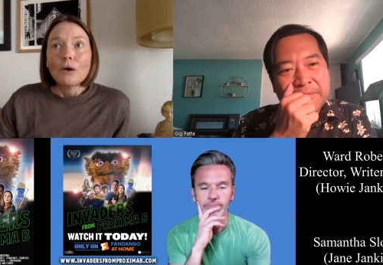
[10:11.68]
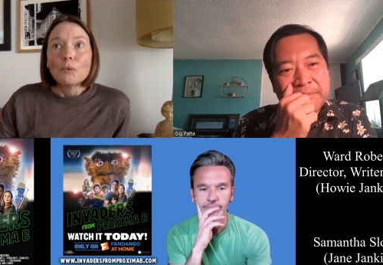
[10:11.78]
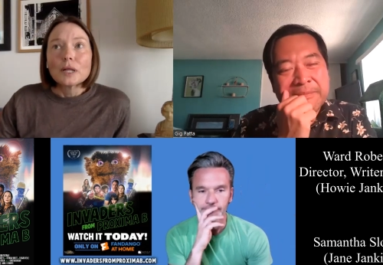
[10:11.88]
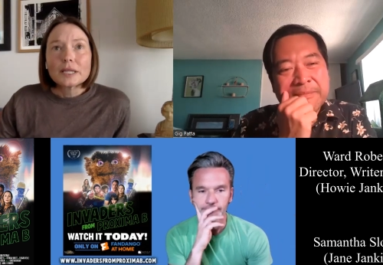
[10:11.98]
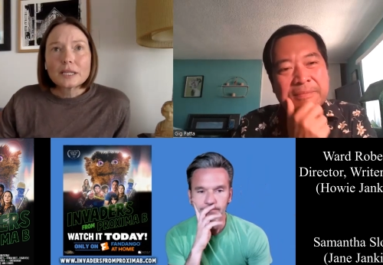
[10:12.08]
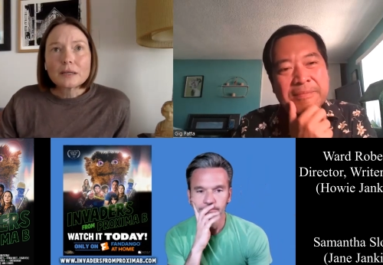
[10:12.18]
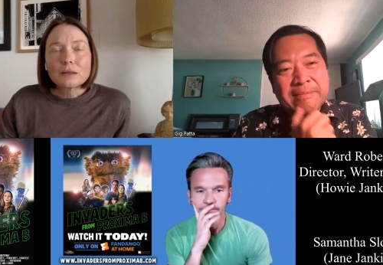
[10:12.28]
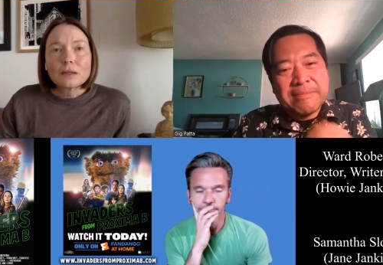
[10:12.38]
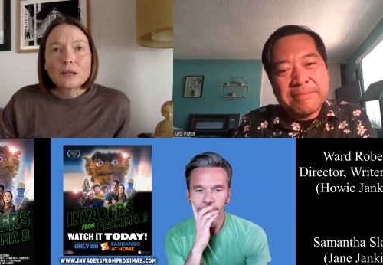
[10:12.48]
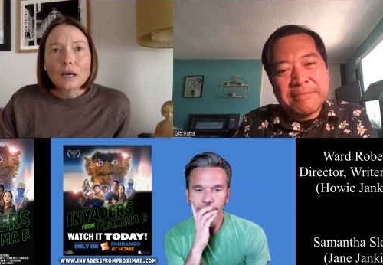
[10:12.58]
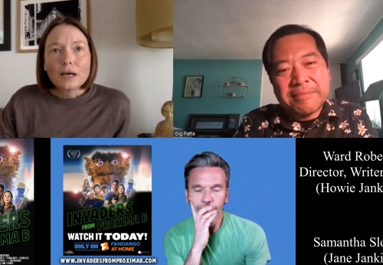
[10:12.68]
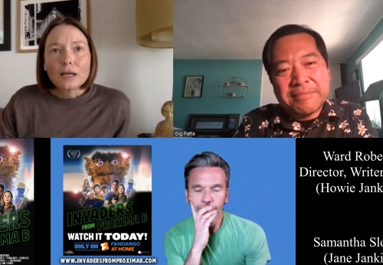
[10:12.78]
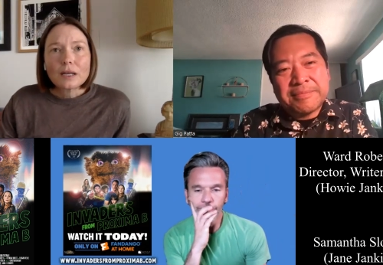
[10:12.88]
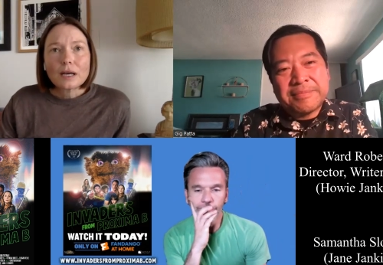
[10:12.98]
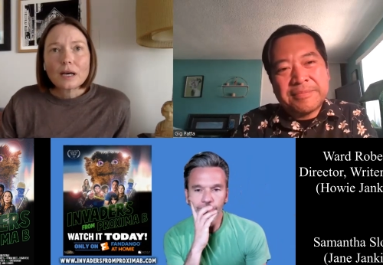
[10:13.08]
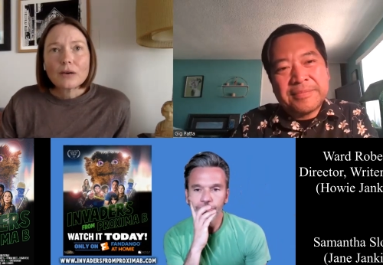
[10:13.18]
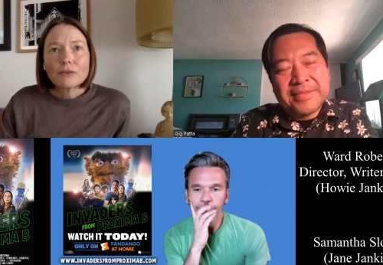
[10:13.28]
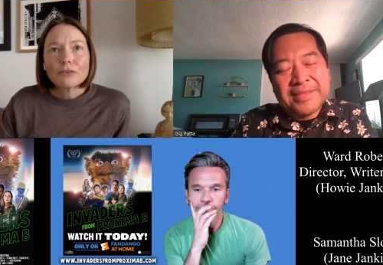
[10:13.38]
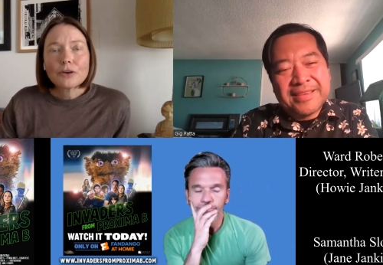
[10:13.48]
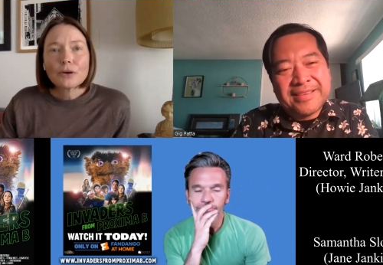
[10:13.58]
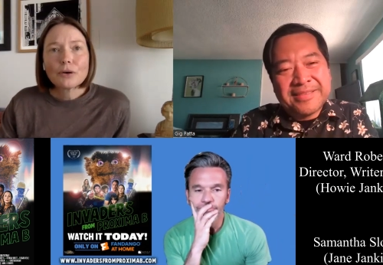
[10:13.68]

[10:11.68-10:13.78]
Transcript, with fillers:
Speaker 1: Well, I think a lot of